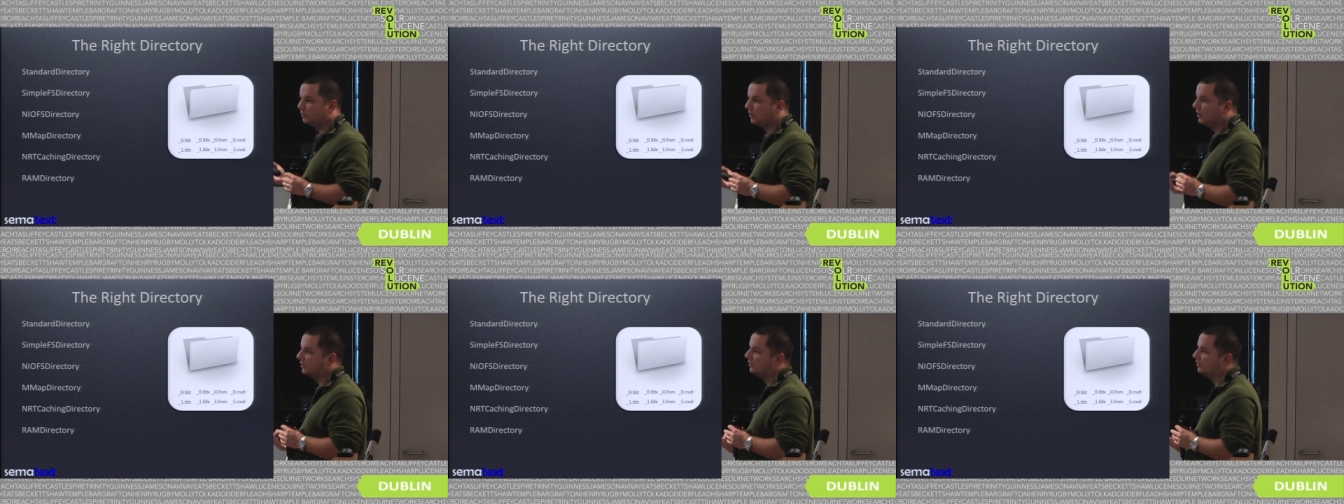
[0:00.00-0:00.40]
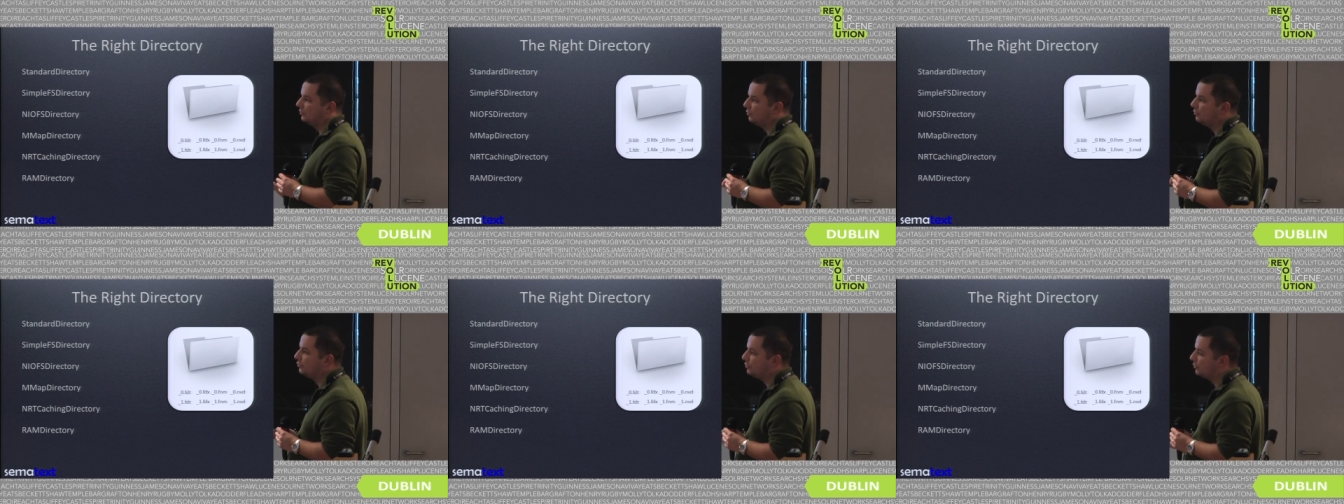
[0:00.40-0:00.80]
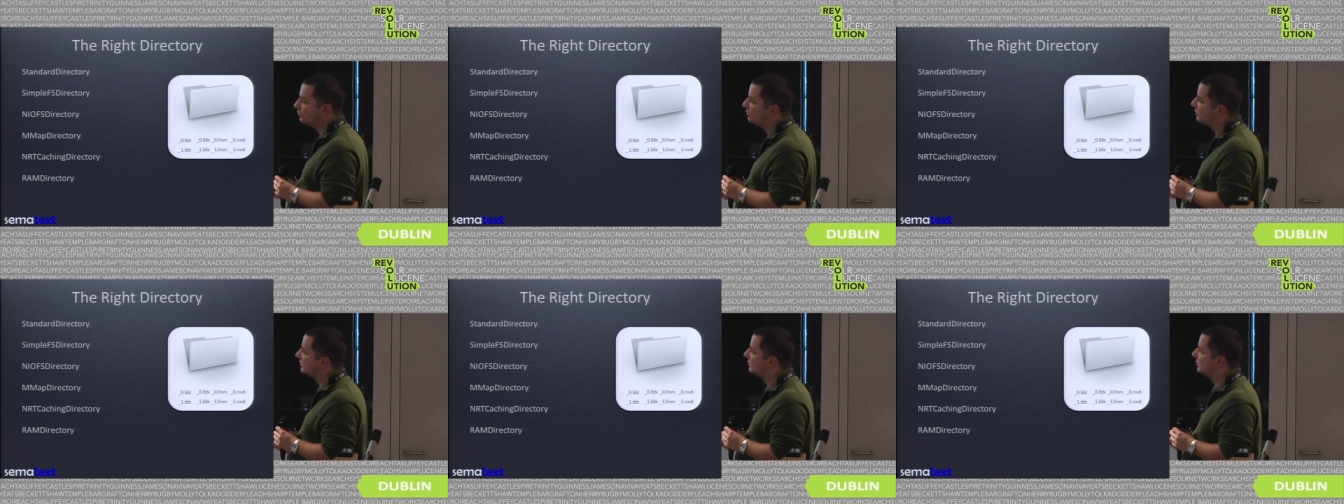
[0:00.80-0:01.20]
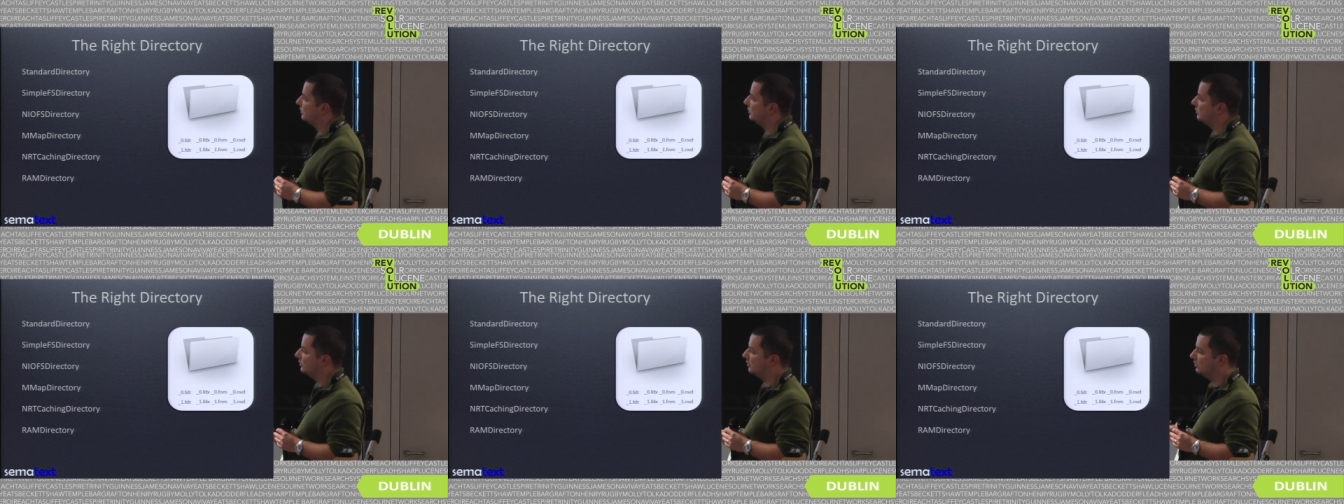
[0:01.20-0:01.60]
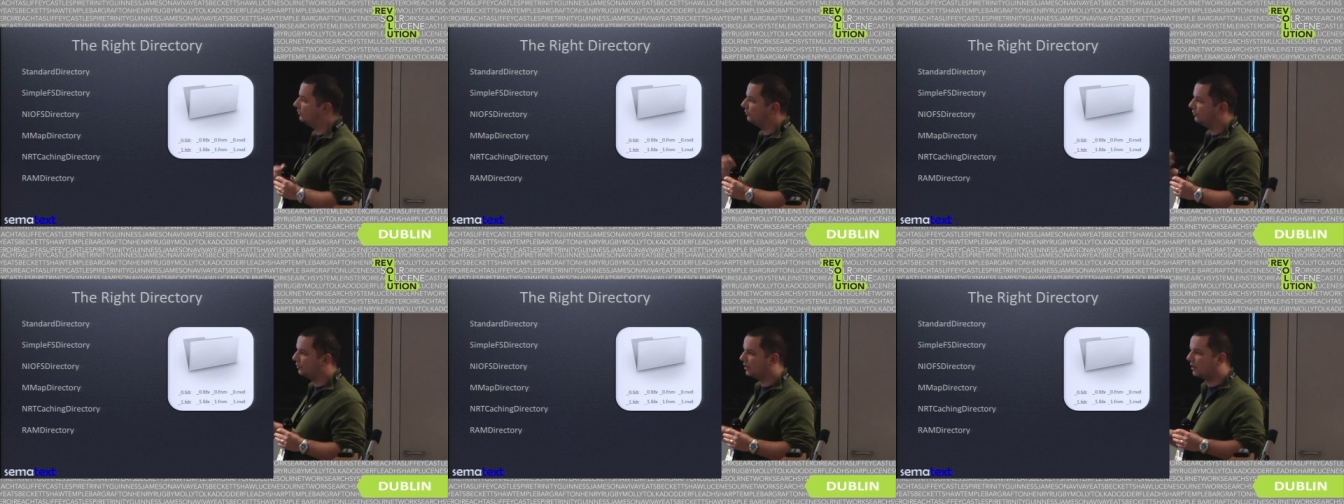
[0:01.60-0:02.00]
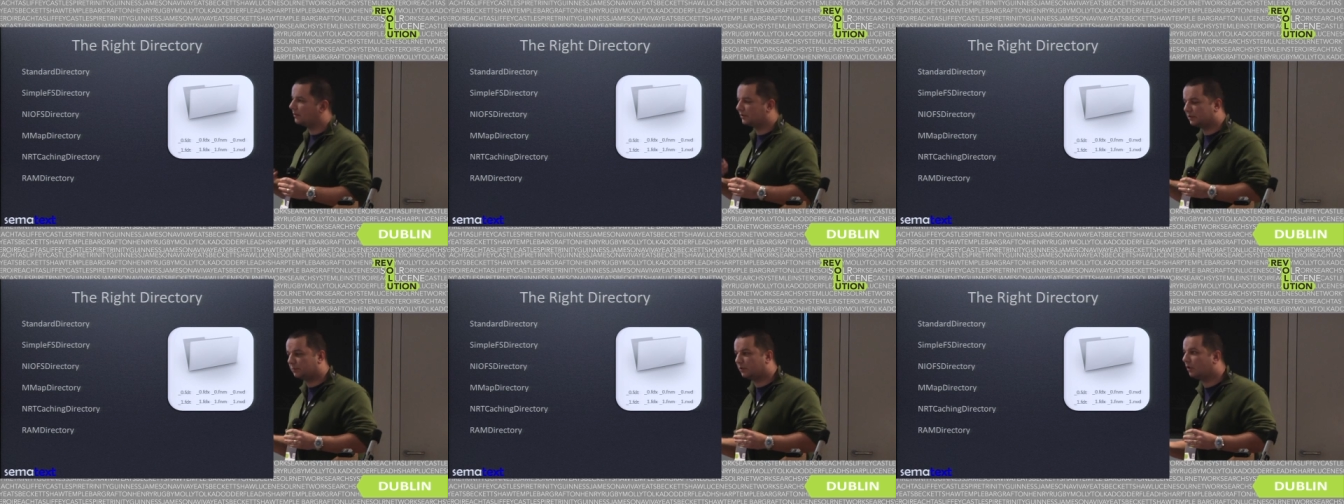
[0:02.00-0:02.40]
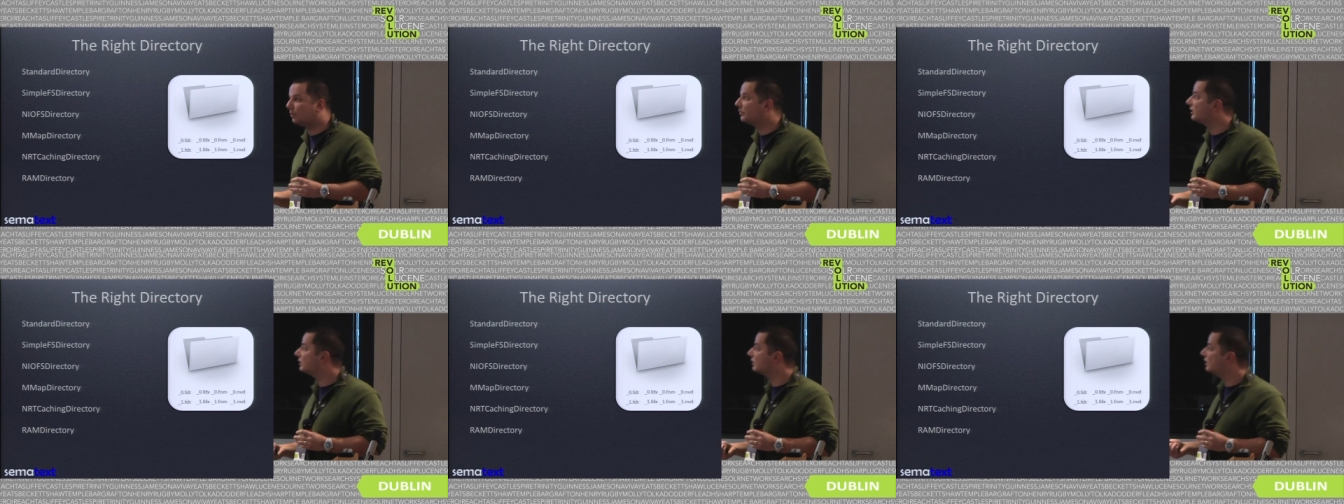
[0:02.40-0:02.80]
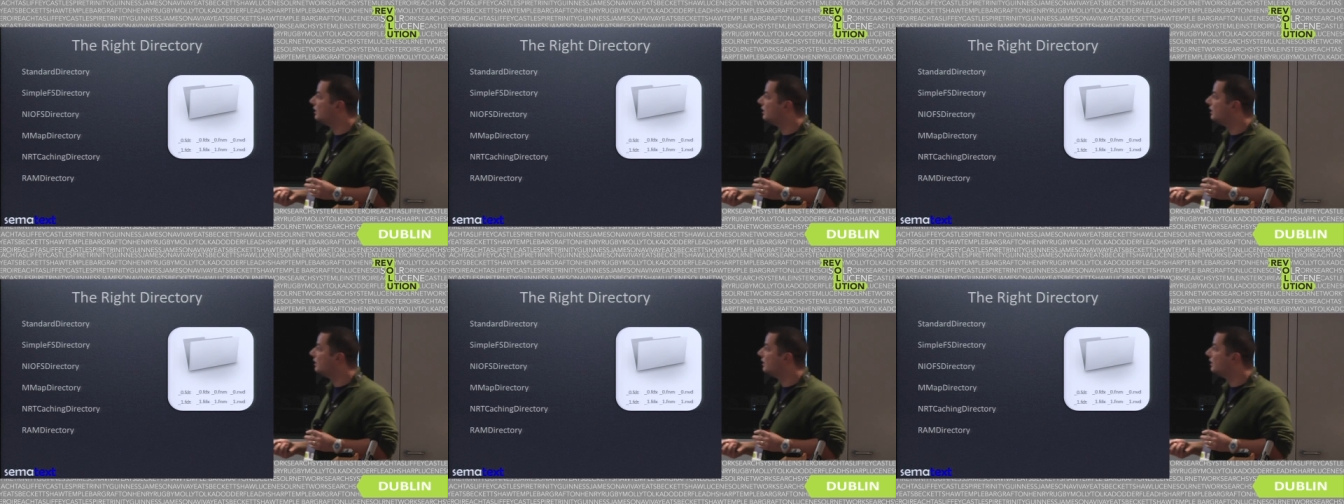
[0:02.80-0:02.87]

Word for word: one to choose uh, for our deployment.